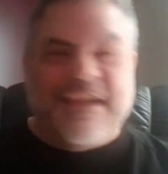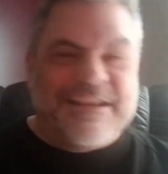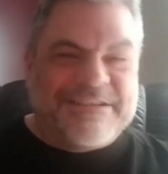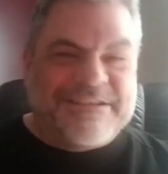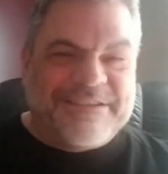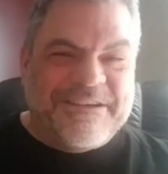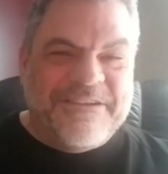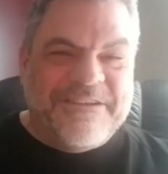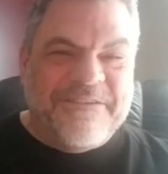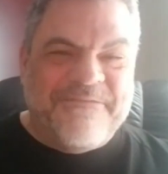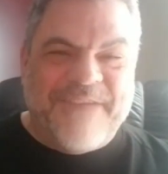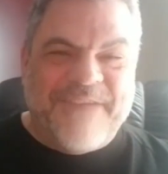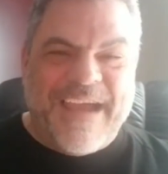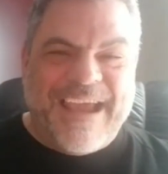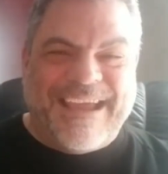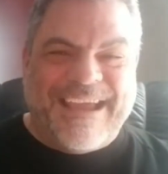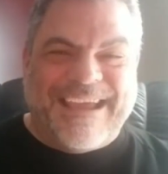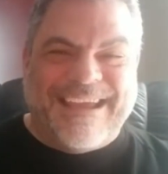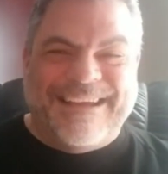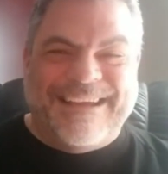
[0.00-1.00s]
it till you
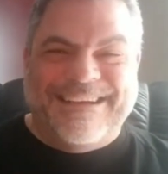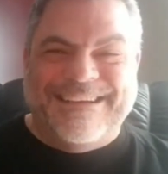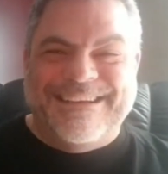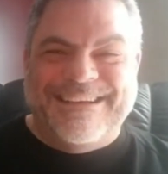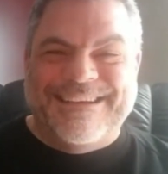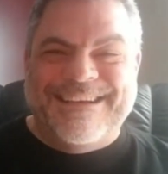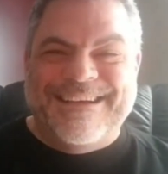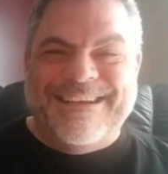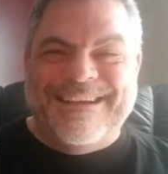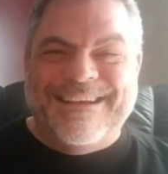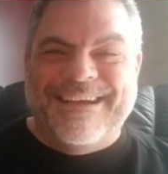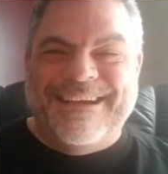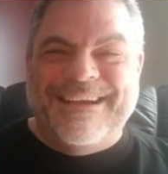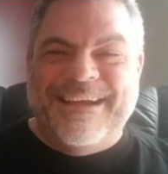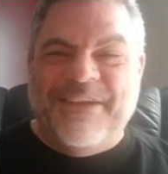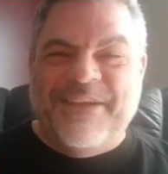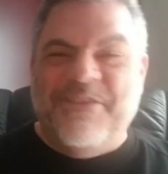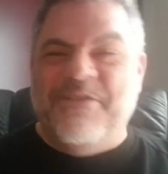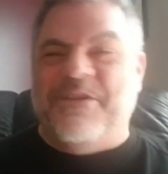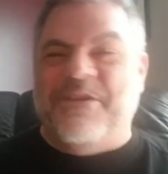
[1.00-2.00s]
make it.
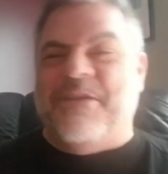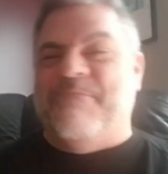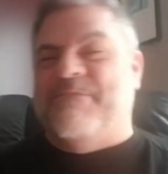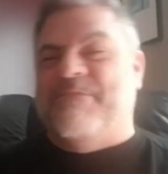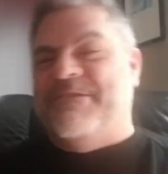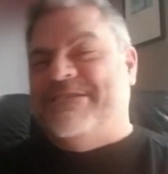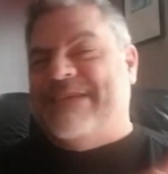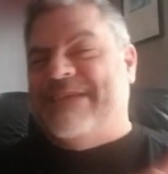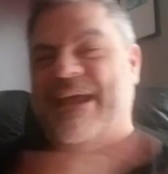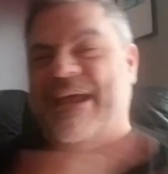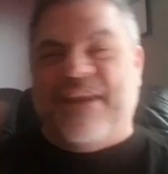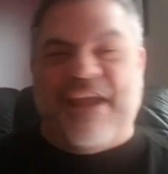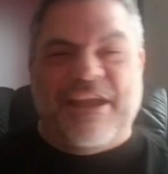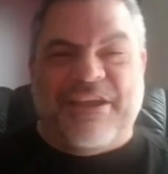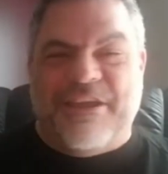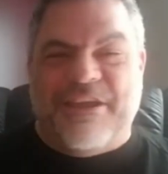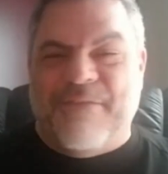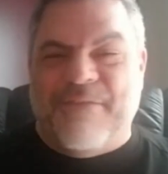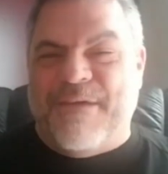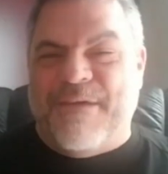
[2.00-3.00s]
You can pretend
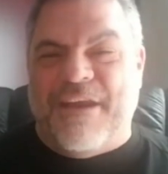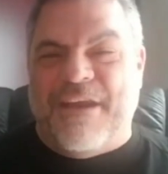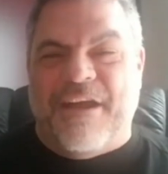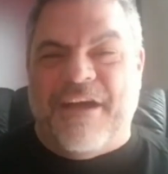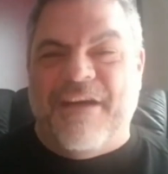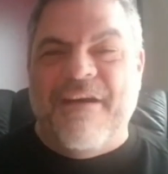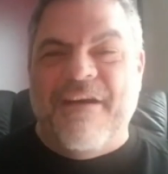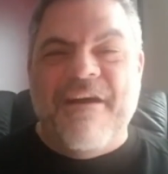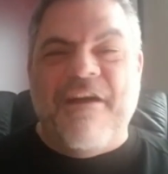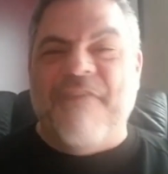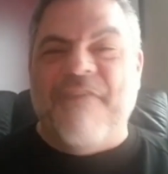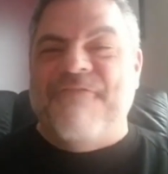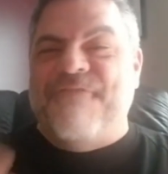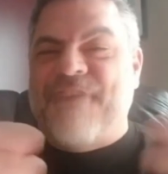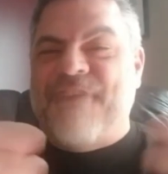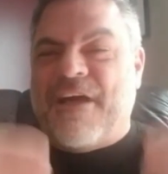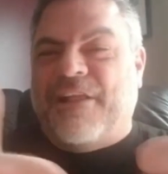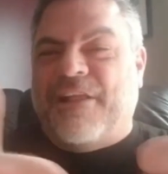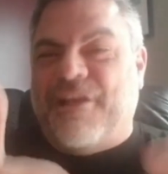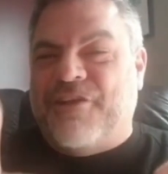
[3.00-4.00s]
like you've been a
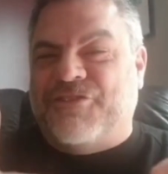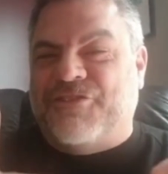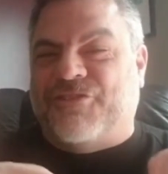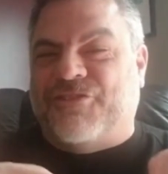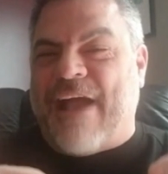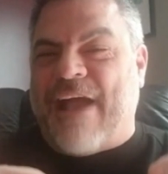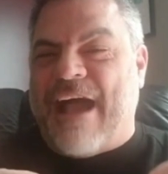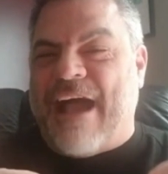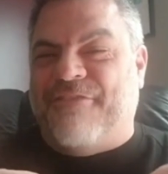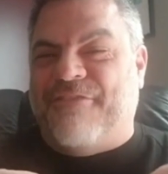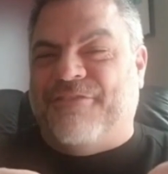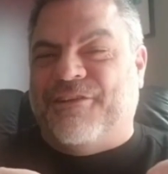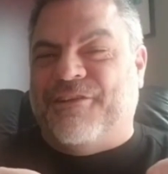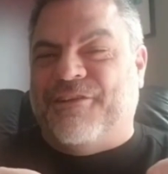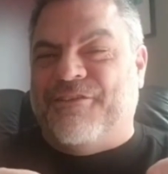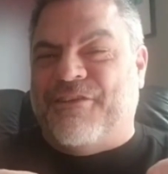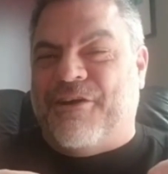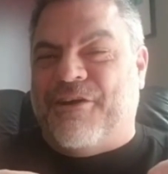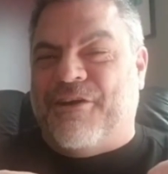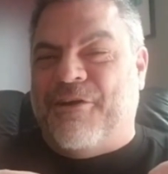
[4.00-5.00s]
fellow
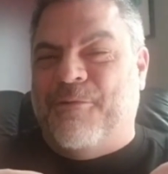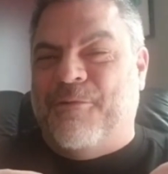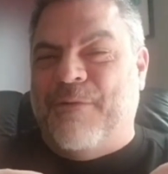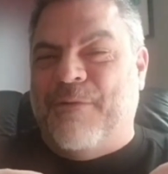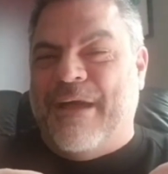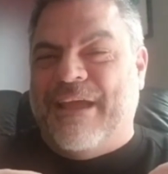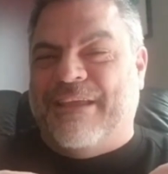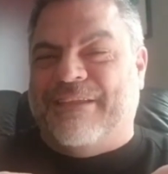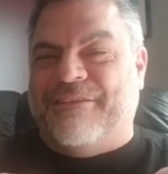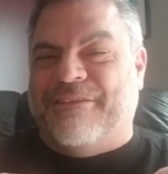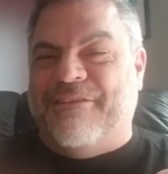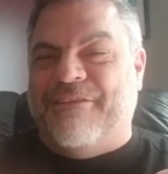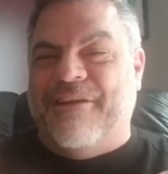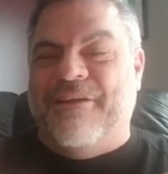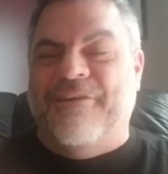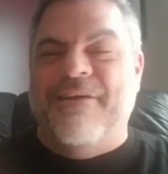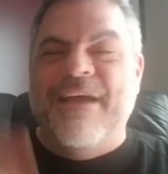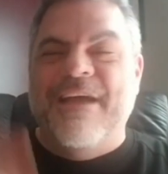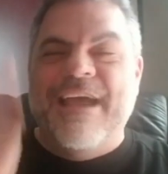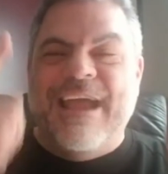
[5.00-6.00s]
traveler the whole way
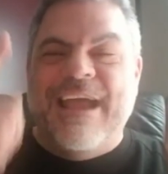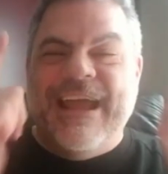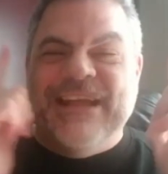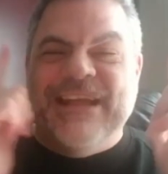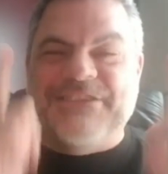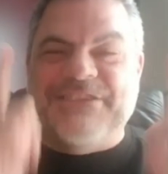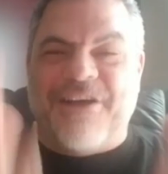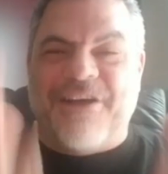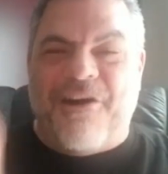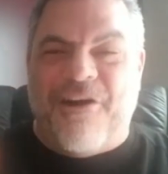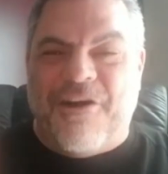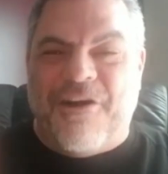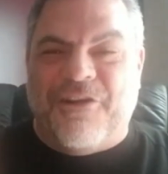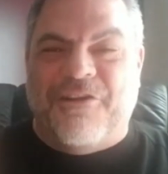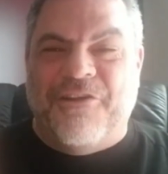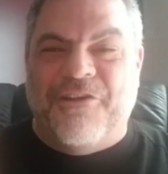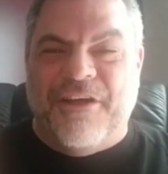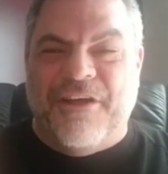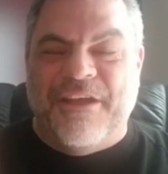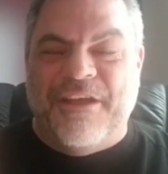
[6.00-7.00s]
through. It's all
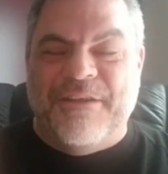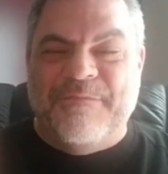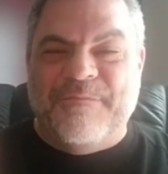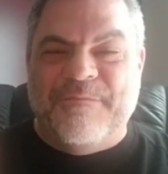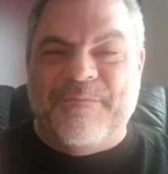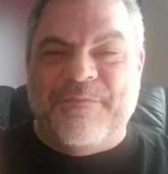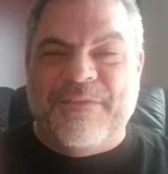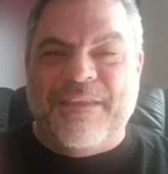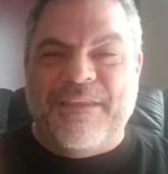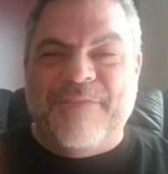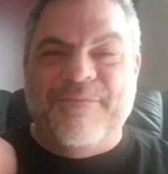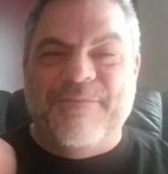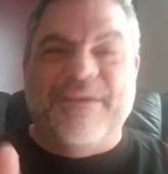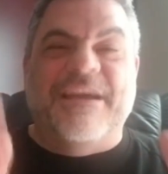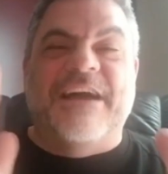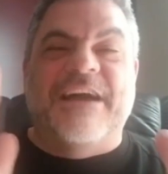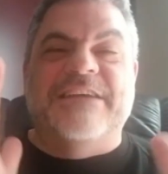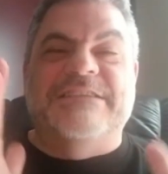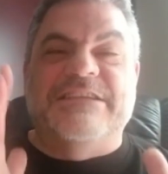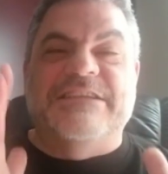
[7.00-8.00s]
good.
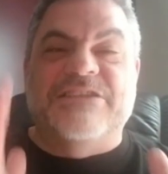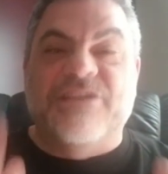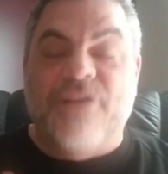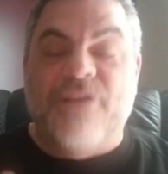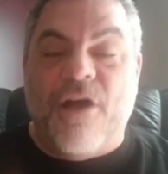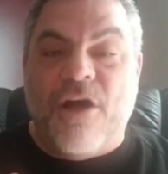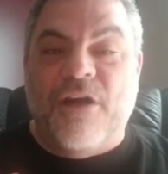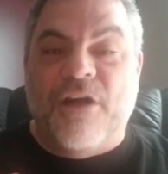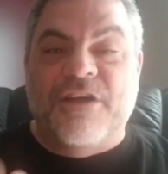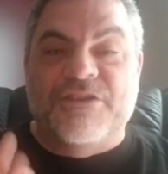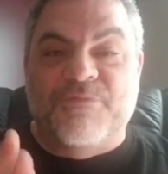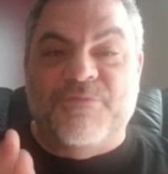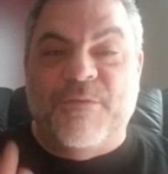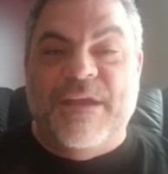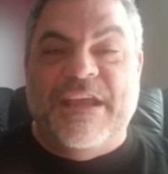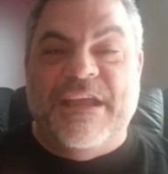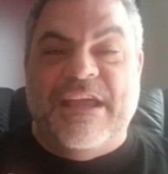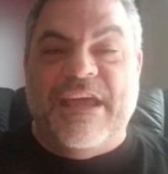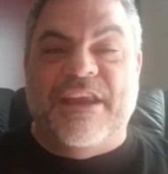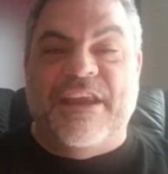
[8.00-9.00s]
Because as long as
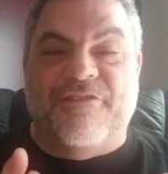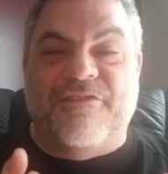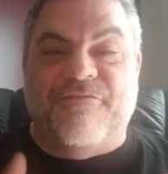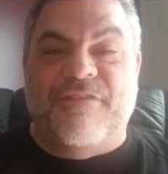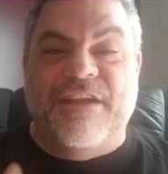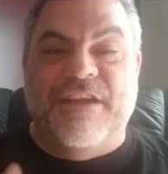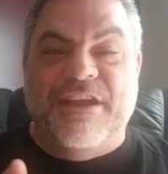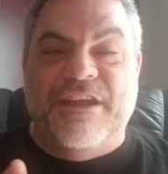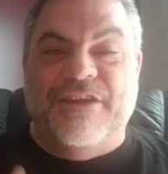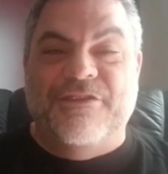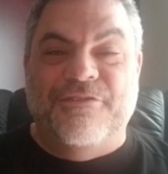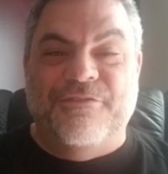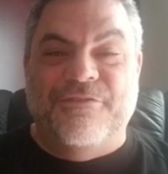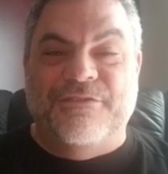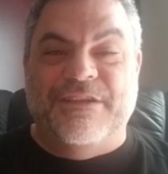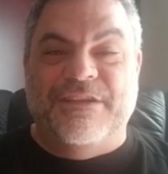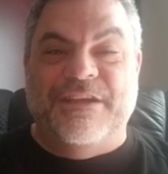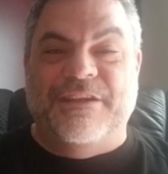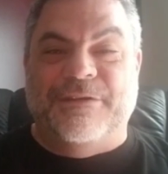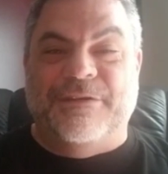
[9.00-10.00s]
we get a Green New
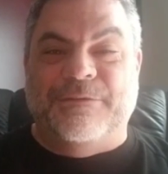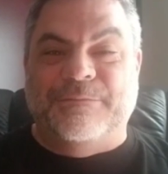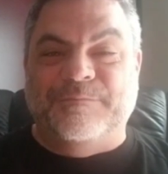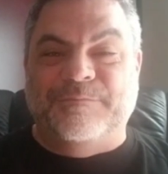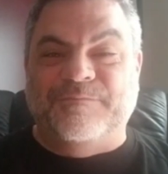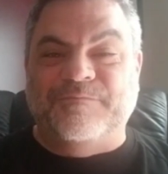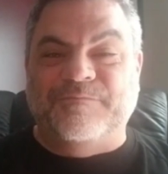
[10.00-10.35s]
Deal,